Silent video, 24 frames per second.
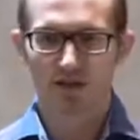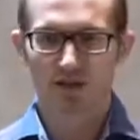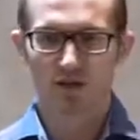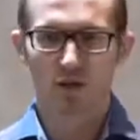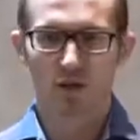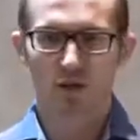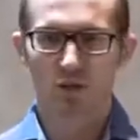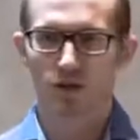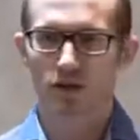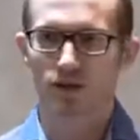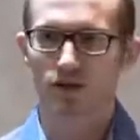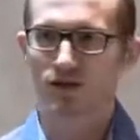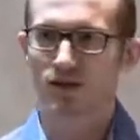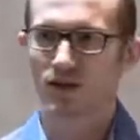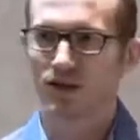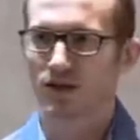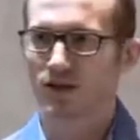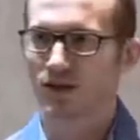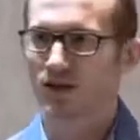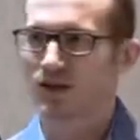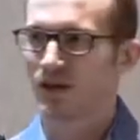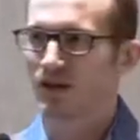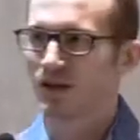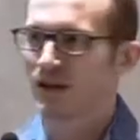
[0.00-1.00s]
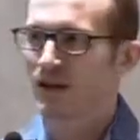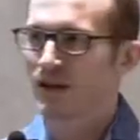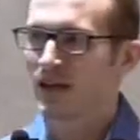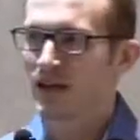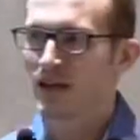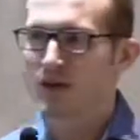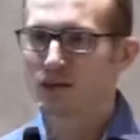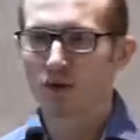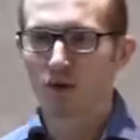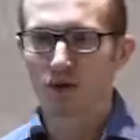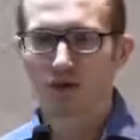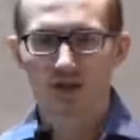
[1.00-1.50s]
So we're trying to
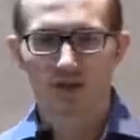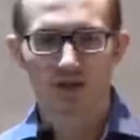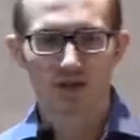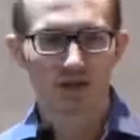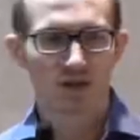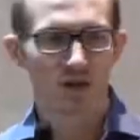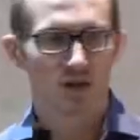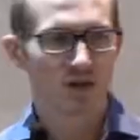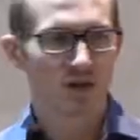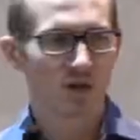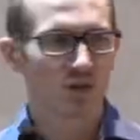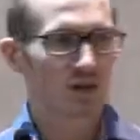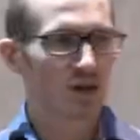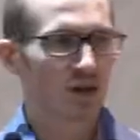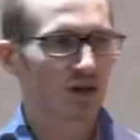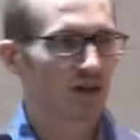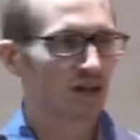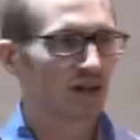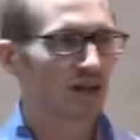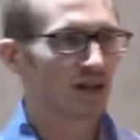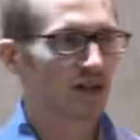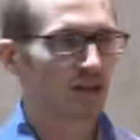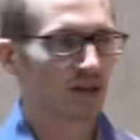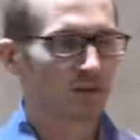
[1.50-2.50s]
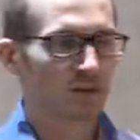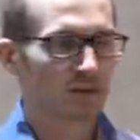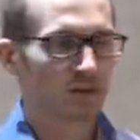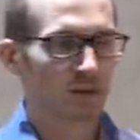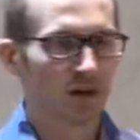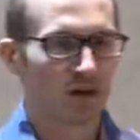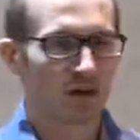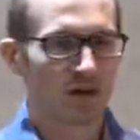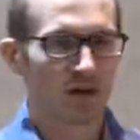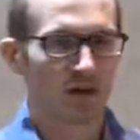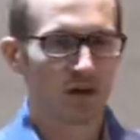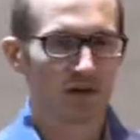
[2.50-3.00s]
help out internal product teams,
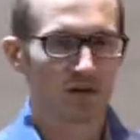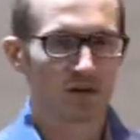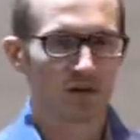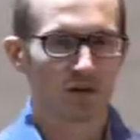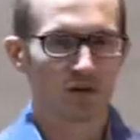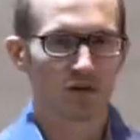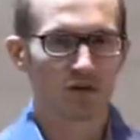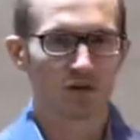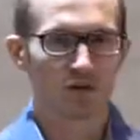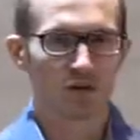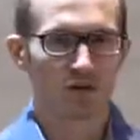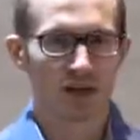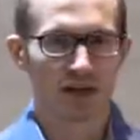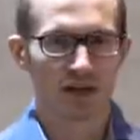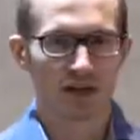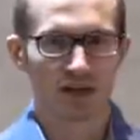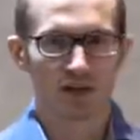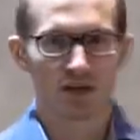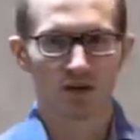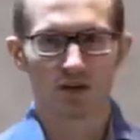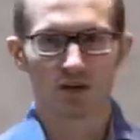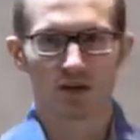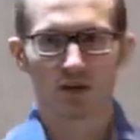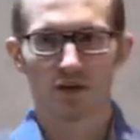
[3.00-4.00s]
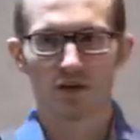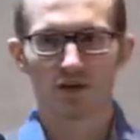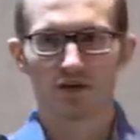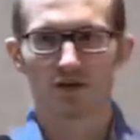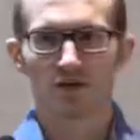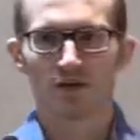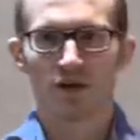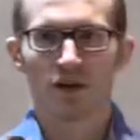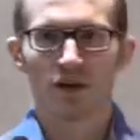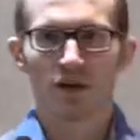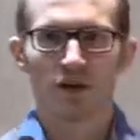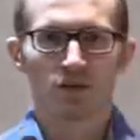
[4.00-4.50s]
but also doing, you know, a lot of
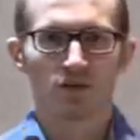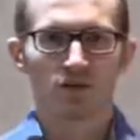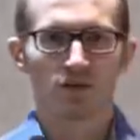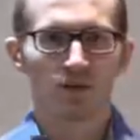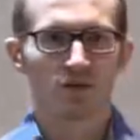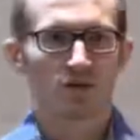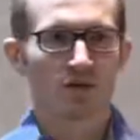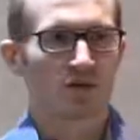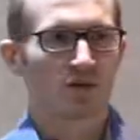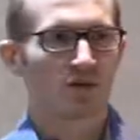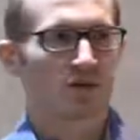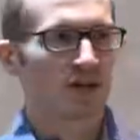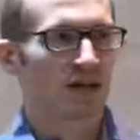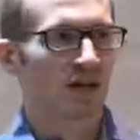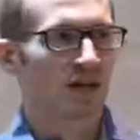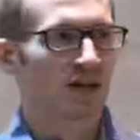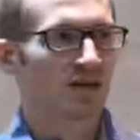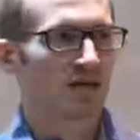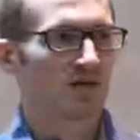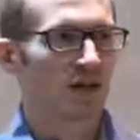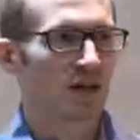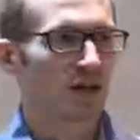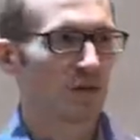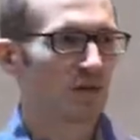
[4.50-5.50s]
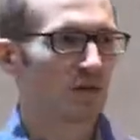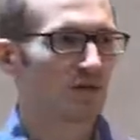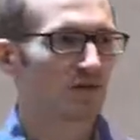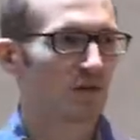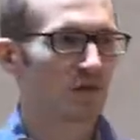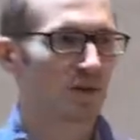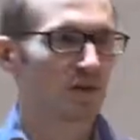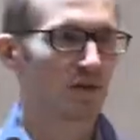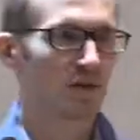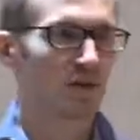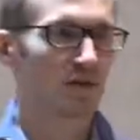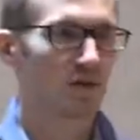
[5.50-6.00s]
research and development
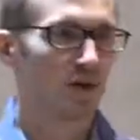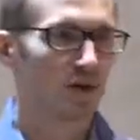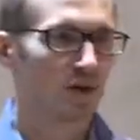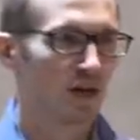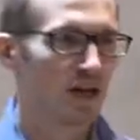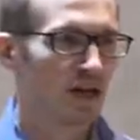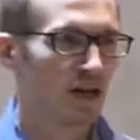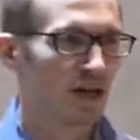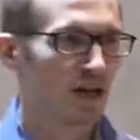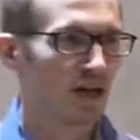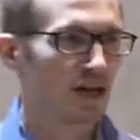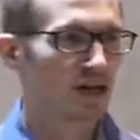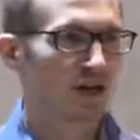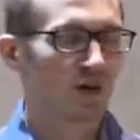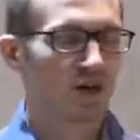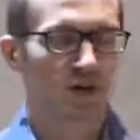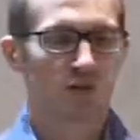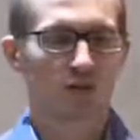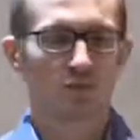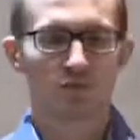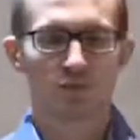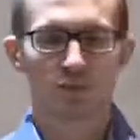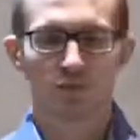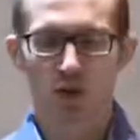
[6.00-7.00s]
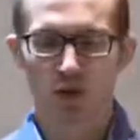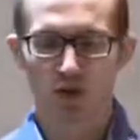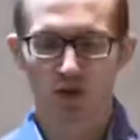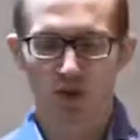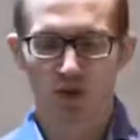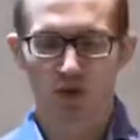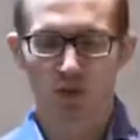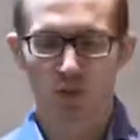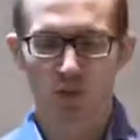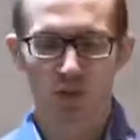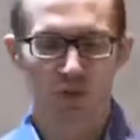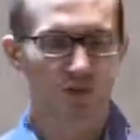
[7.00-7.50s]
for the community, you know,
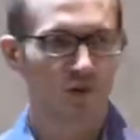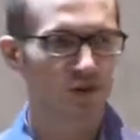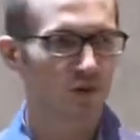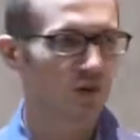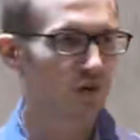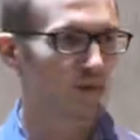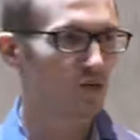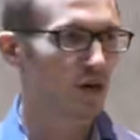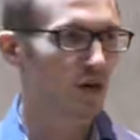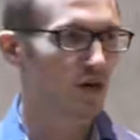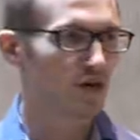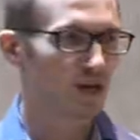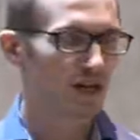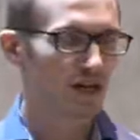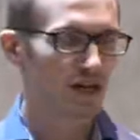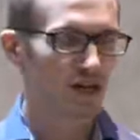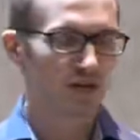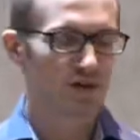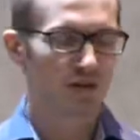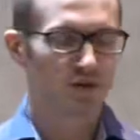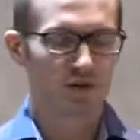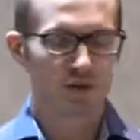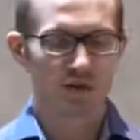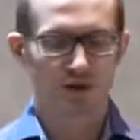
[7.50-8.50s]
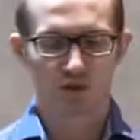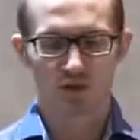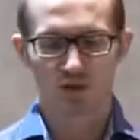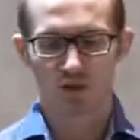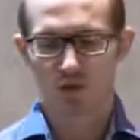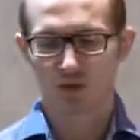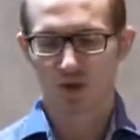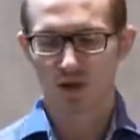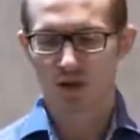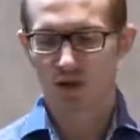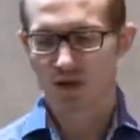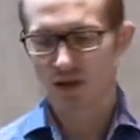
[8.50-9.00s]
pushing open source projects, trying
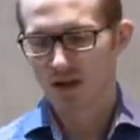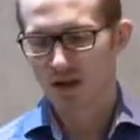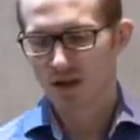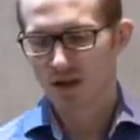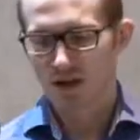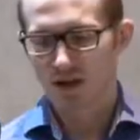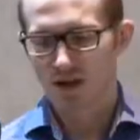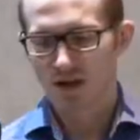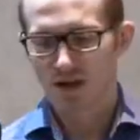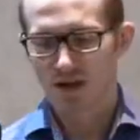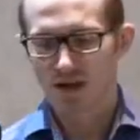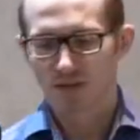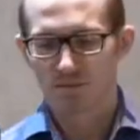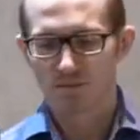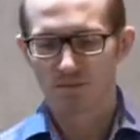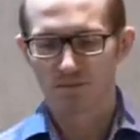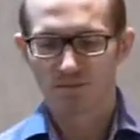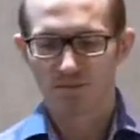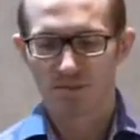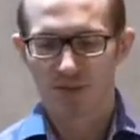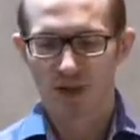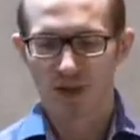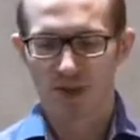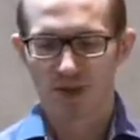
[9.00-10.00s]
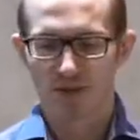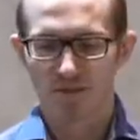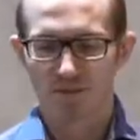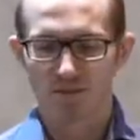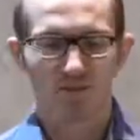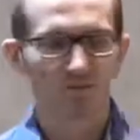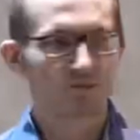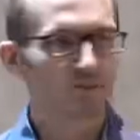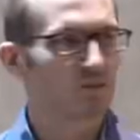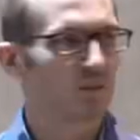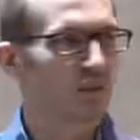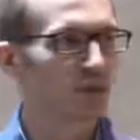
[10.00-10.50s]
to um, yeah
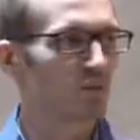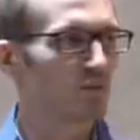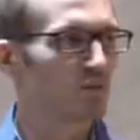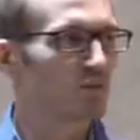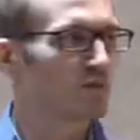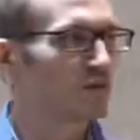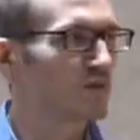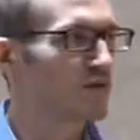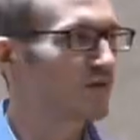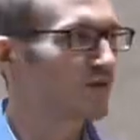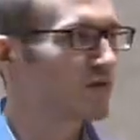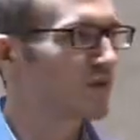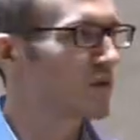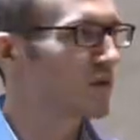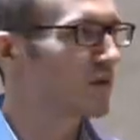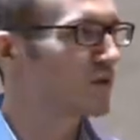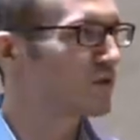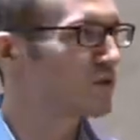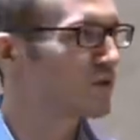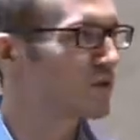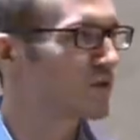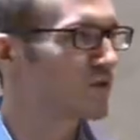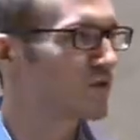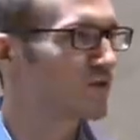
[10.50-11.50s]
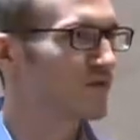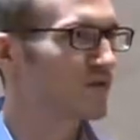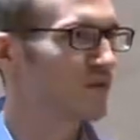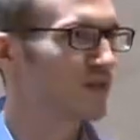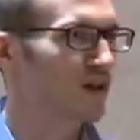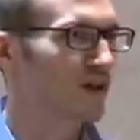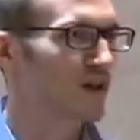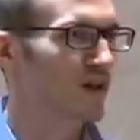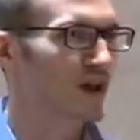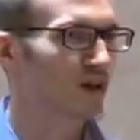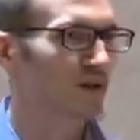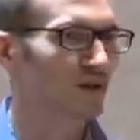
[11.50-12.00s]
improve improve
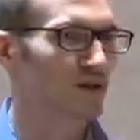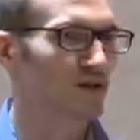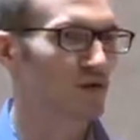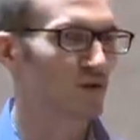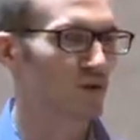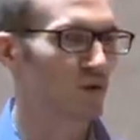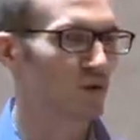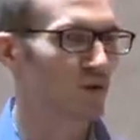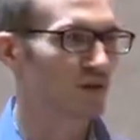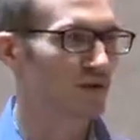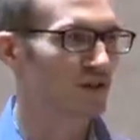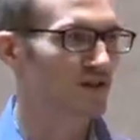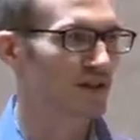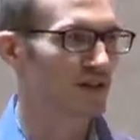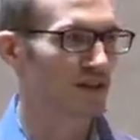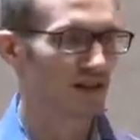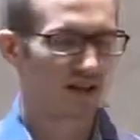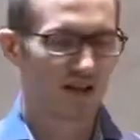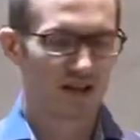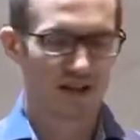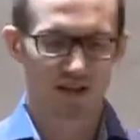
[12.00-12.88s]
uh, our tools and